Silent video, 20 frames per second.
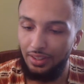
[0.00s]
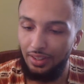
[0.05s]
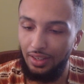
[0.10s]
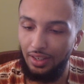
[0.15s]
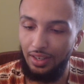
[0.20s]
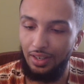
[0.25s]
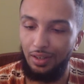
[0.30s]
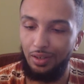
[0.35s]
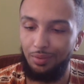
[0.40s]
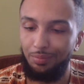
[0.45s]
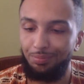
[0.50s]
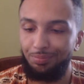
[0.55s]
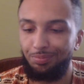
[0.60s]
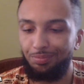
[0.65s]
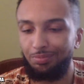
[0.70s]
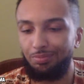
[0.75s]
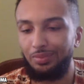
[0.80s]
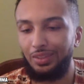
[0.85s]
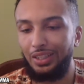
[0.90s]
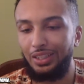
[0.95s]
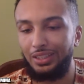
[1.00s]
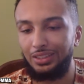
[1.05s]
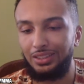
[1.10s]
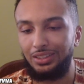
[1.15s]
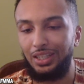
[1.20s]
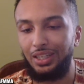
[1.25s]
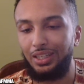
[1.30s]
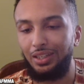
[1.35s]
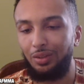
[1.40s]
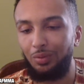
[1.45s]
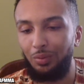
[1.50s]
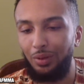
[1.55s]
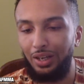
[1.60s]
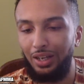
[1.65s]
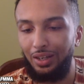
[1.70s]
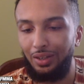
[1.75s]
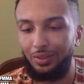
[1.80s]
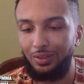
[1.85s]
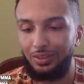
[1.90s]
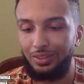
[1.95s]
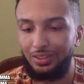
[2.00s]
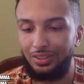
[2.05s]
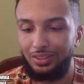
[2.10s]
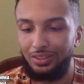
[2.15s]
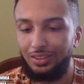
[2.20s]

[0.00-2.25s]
In the second round,